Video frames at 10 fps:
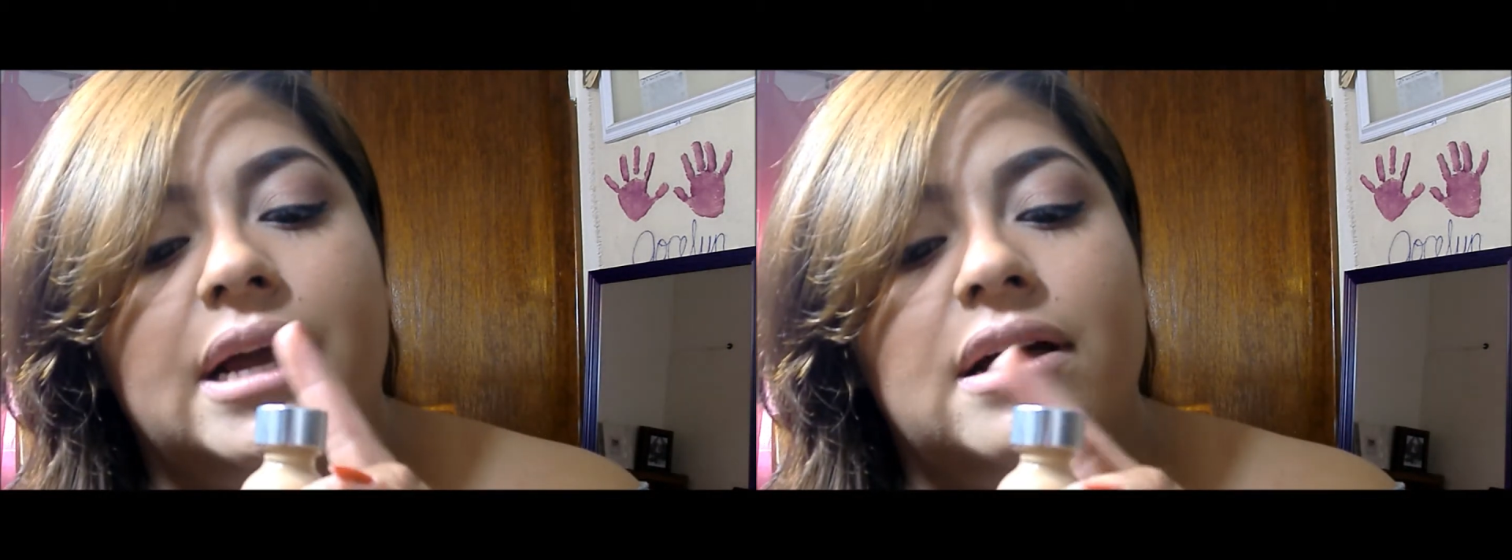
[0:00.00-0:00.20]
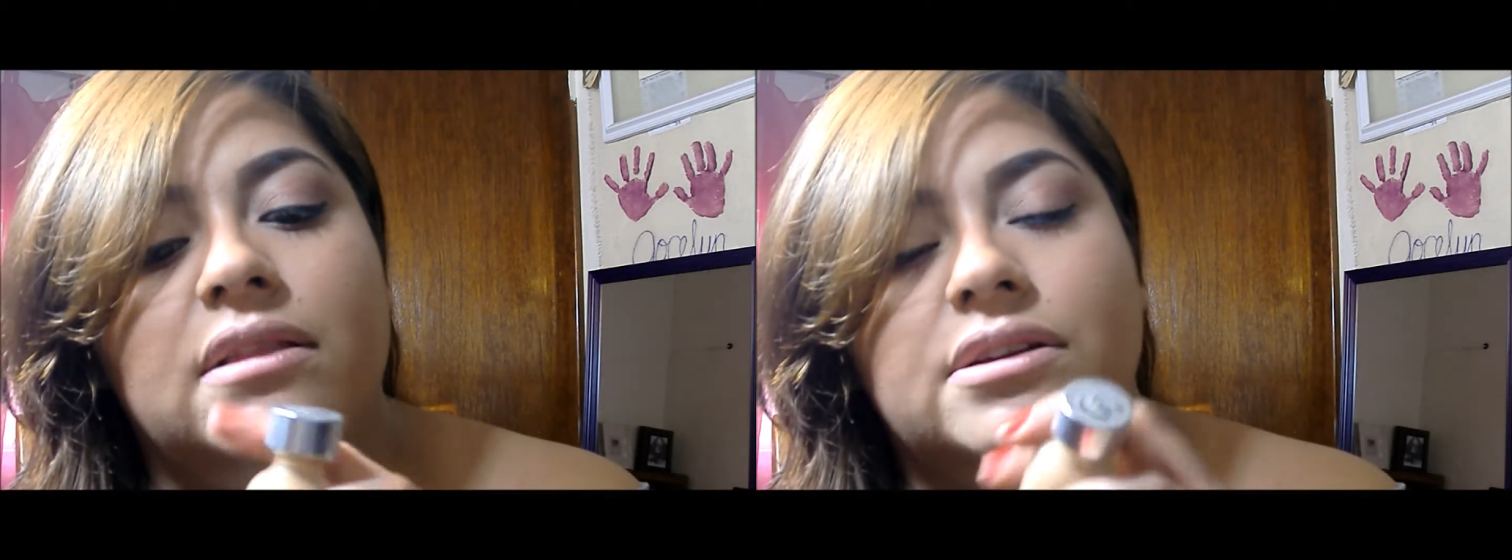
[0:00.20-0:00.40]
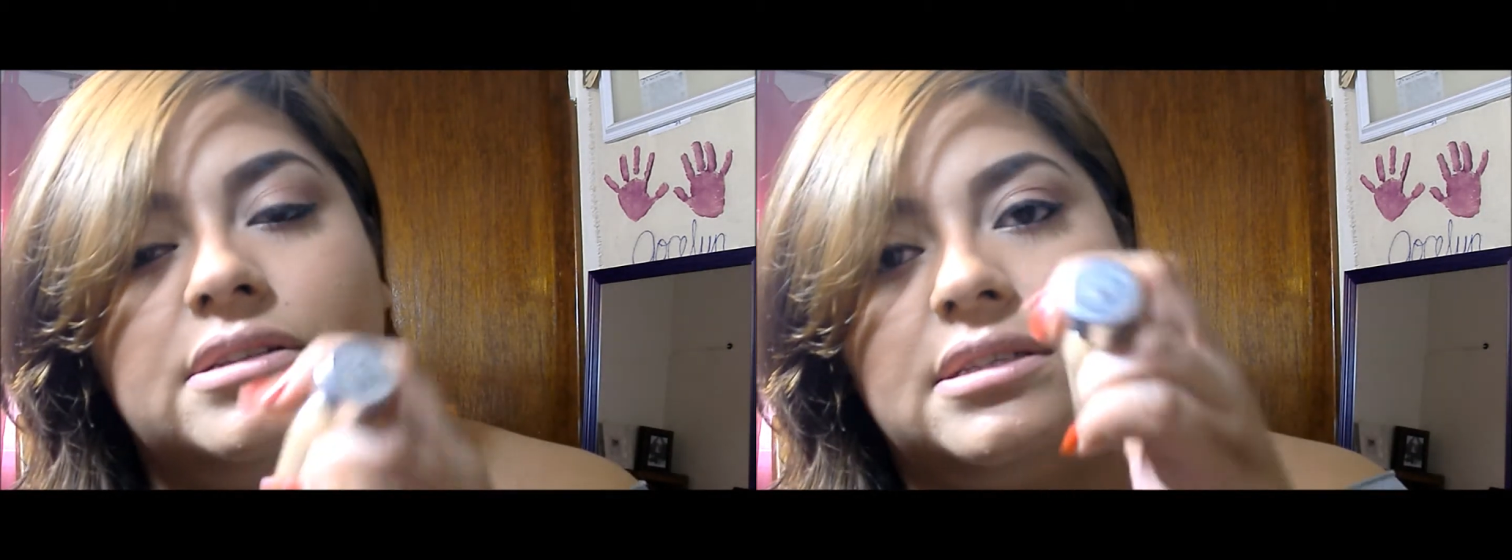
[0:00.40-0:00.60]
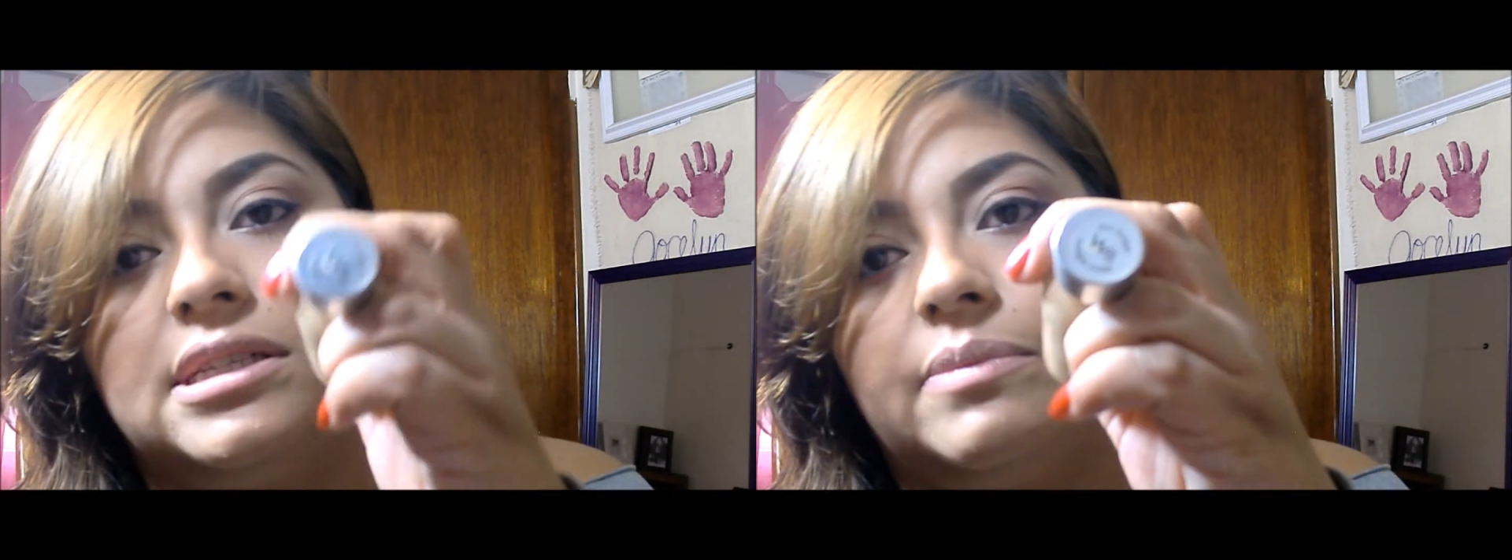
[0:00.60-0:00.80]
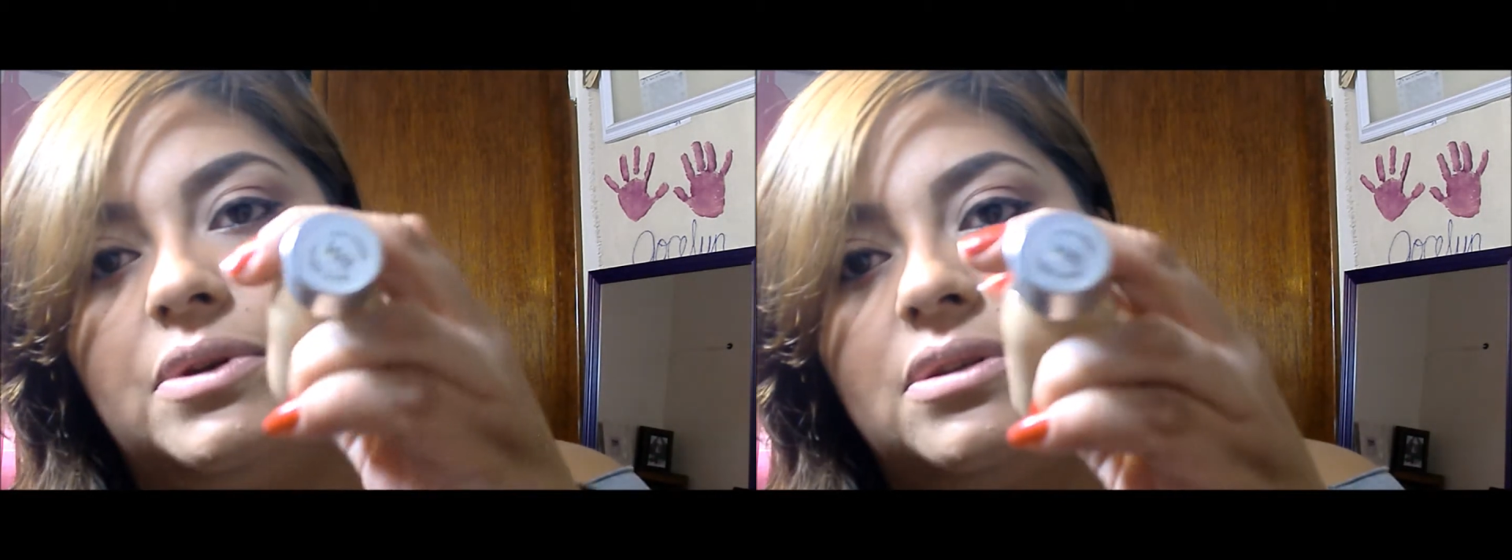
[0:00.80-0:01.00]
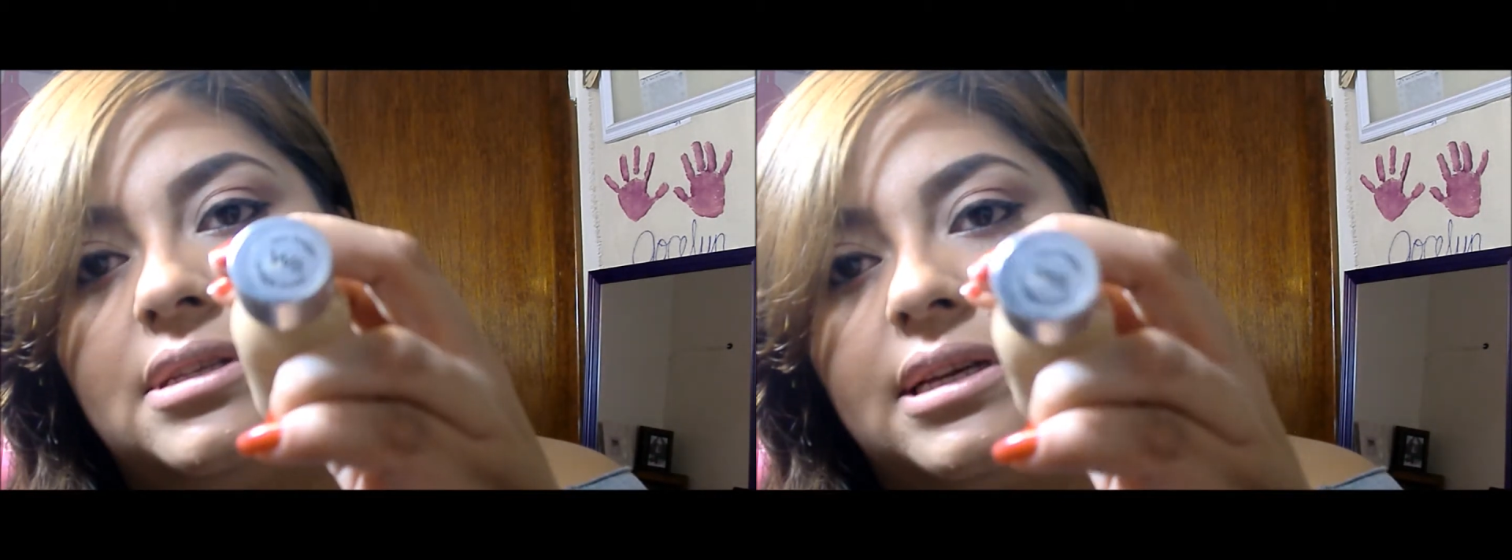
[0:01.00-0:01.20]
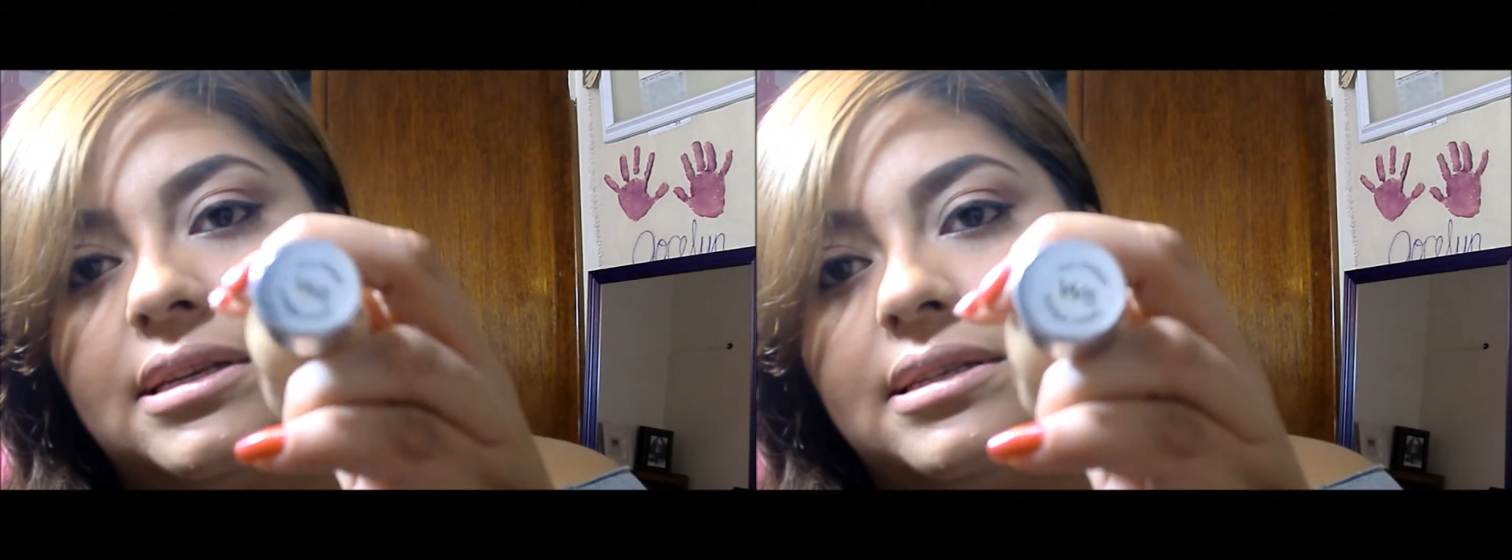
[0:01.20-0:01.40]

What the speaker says: my color's in W6